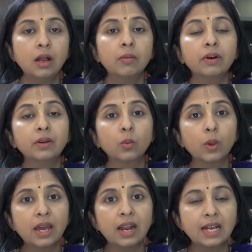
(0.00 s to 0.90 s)
But
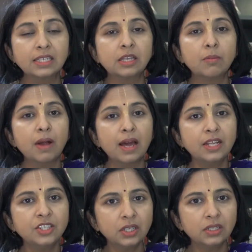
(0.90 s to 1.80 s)
whereas the
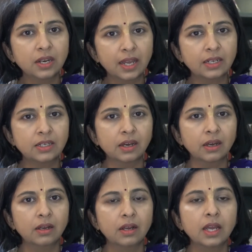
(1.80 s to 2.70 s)
managing director,
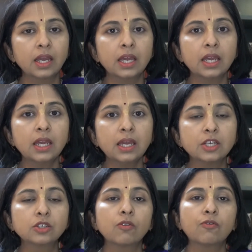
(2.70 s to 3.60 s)
he
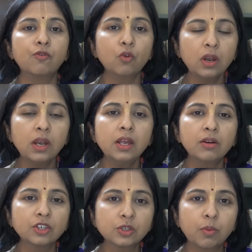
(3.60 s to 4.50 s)
is fully
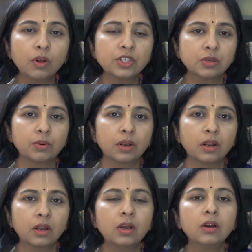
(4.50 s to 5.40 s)
responsible
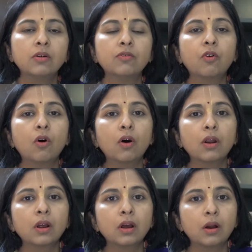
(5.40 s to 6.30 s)
for
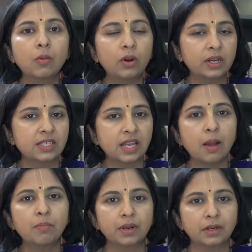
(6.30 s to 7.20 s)
what has
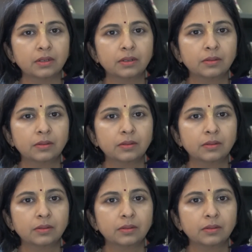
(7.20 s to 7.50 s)
happened.